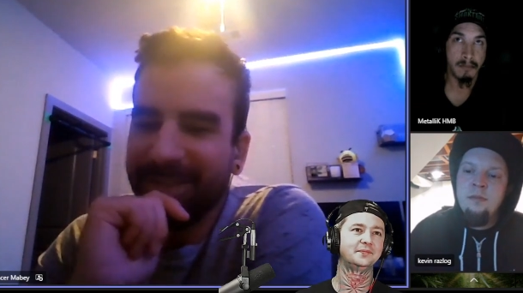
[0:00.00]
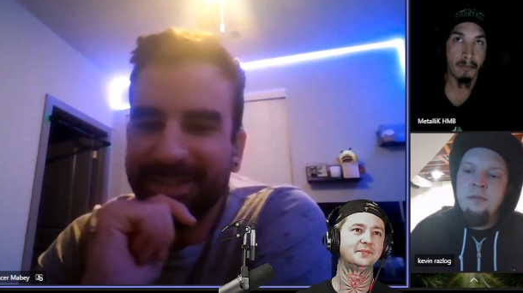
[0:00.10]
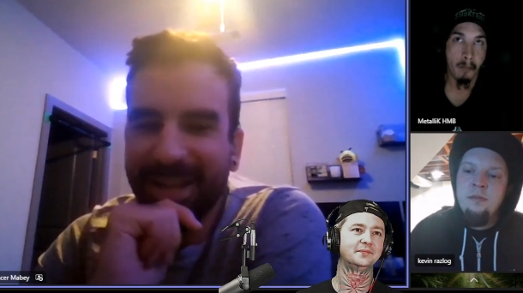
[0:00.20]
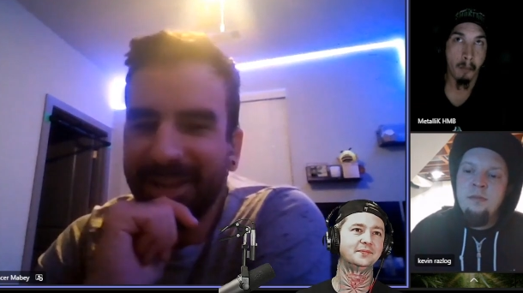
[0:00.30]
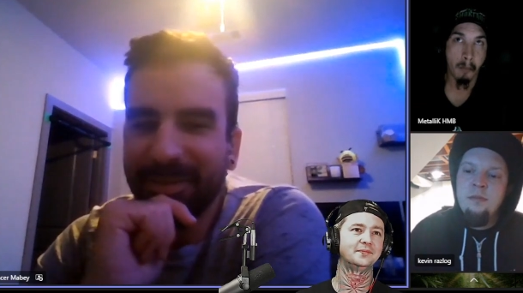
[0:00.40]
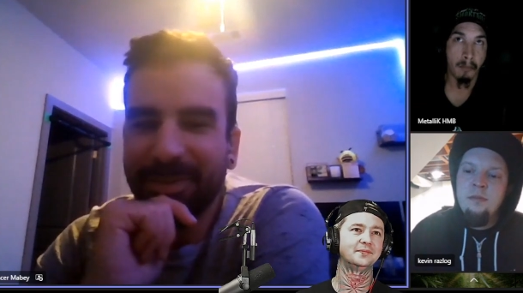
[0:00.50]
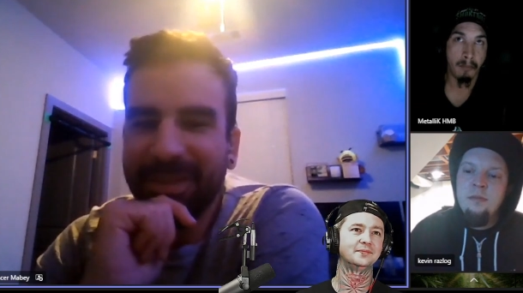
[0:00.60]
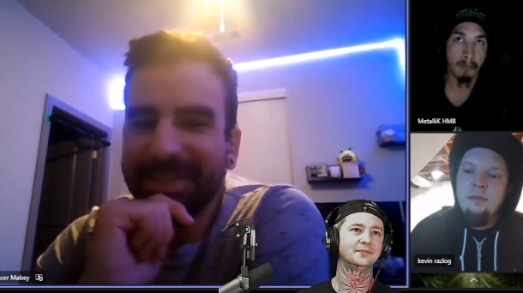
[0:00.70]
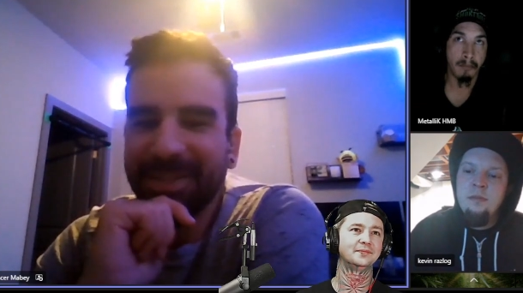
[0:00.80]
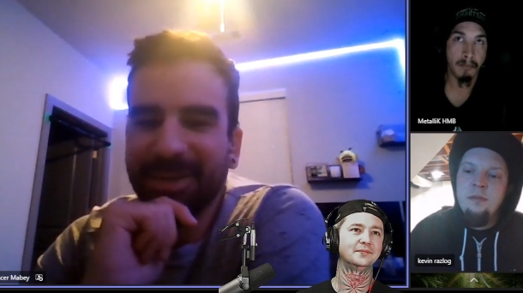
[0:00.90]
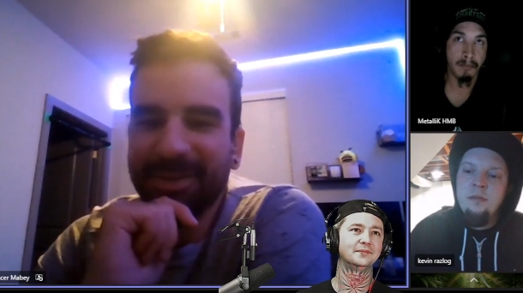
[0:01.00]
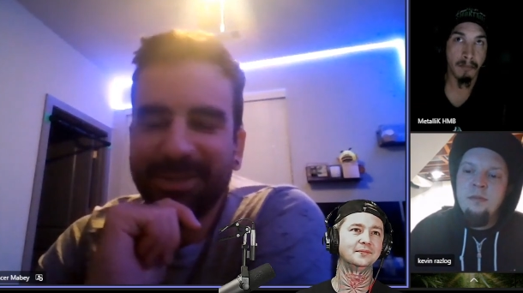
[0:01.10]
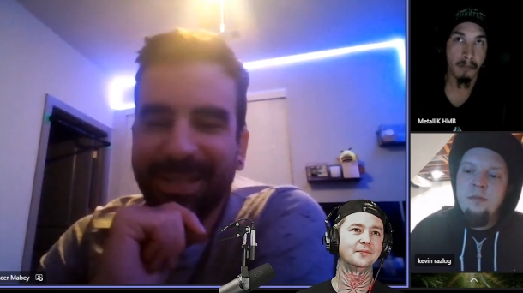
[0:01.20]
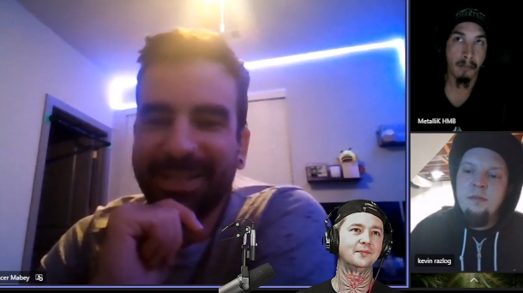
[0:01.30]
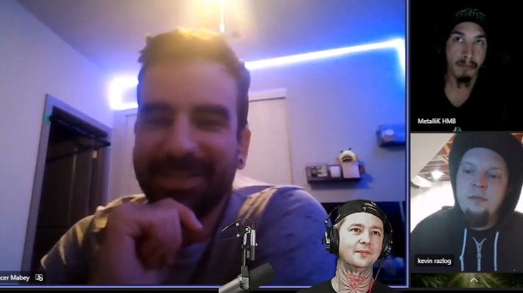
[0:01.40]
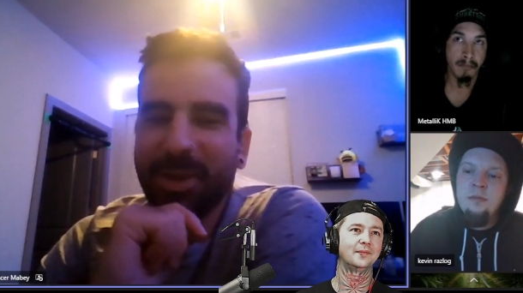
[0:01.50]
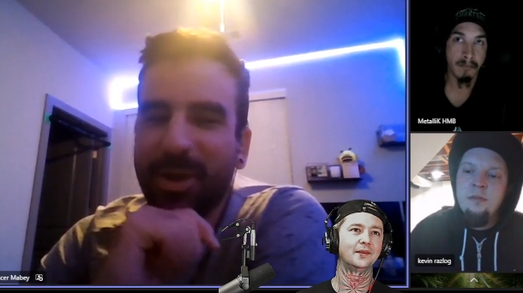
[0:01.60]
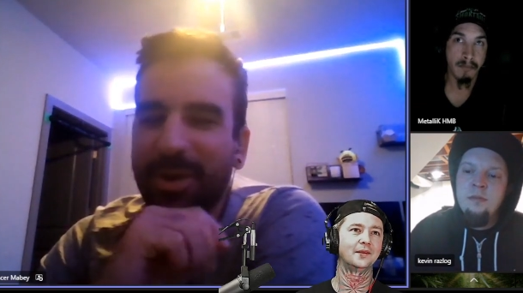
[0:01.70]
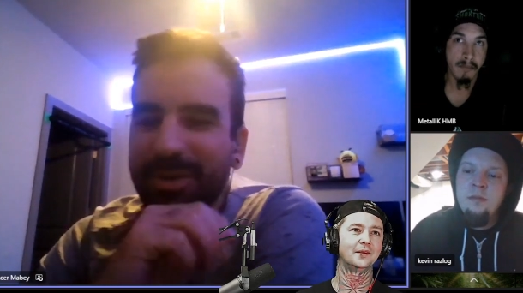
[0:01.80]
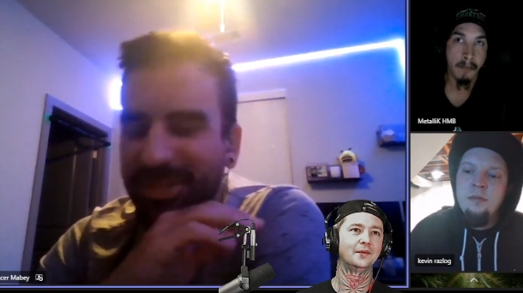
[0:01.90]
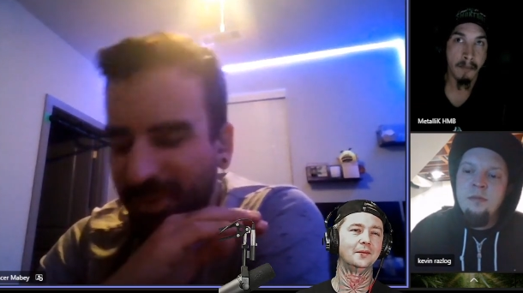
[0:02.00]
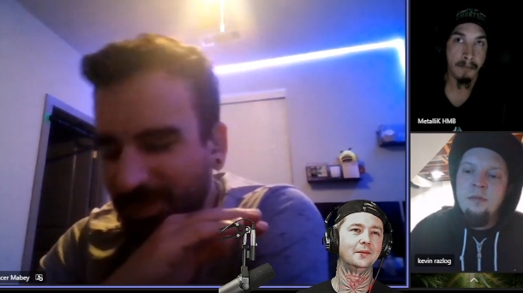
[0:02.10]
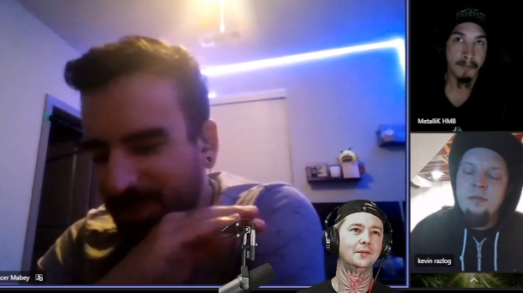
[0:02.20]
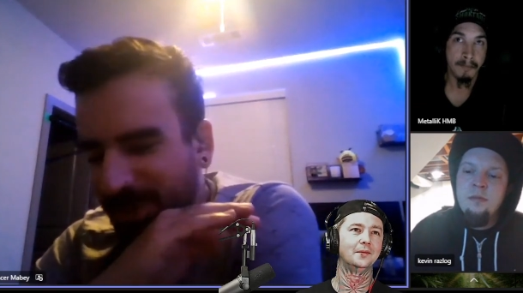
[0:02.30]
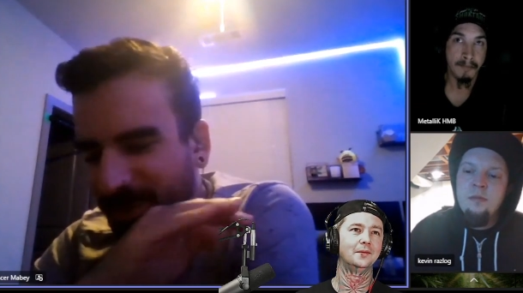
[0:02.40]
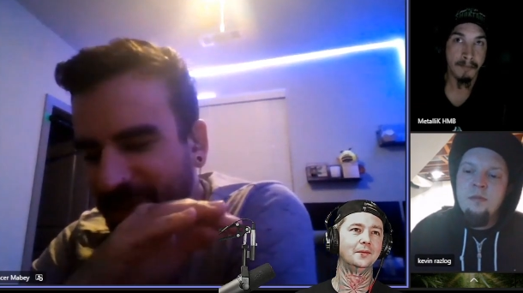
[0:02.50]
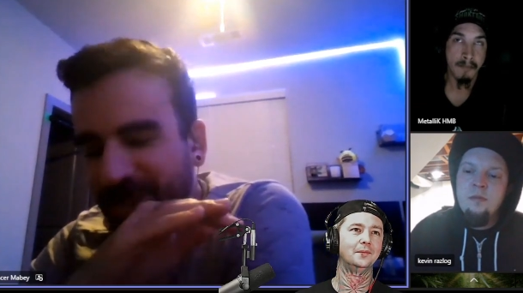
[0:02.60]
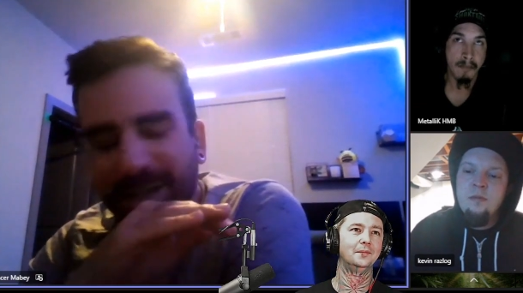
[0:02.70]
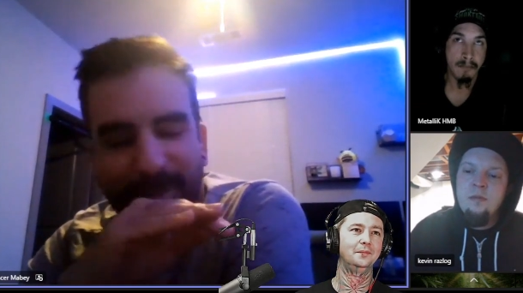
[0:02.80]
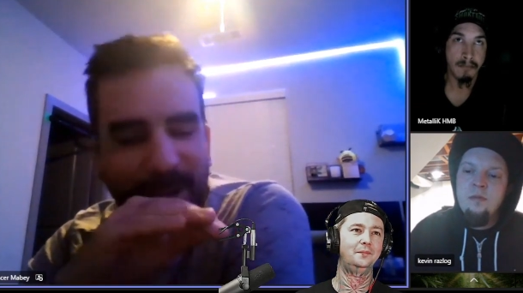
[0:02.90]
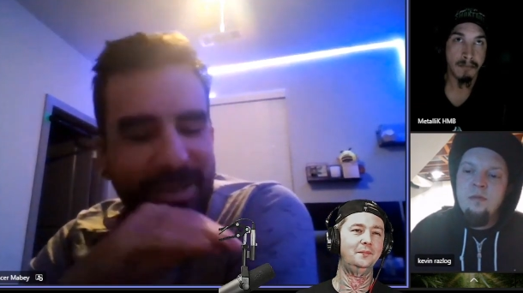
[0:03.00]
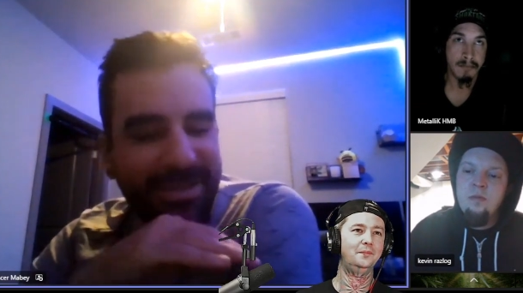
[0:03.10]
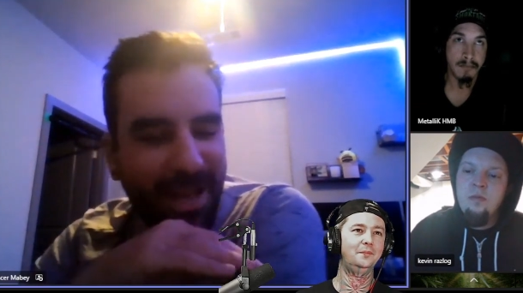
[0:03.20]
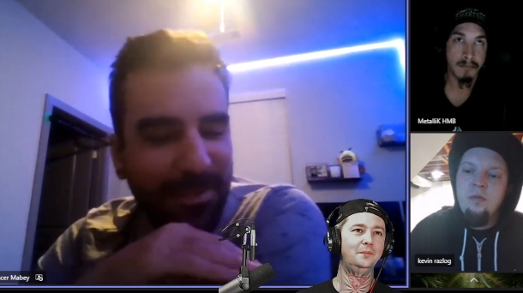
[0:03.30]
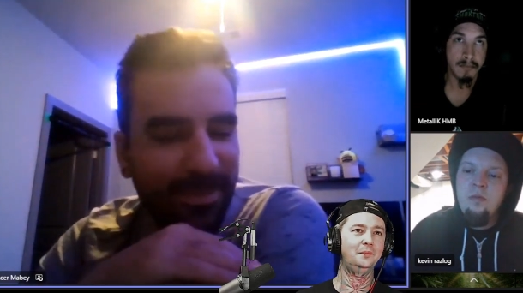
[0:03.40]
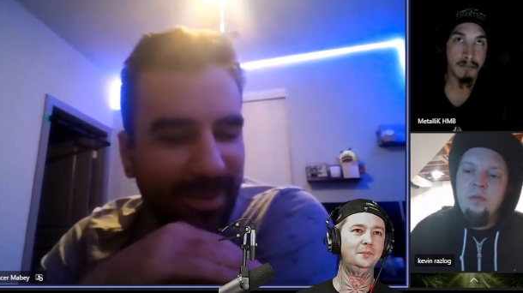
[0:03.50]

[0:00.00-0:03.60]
Speaker 1: To be honest, I don't think so. Yeah, because all this shit was pretty much... By the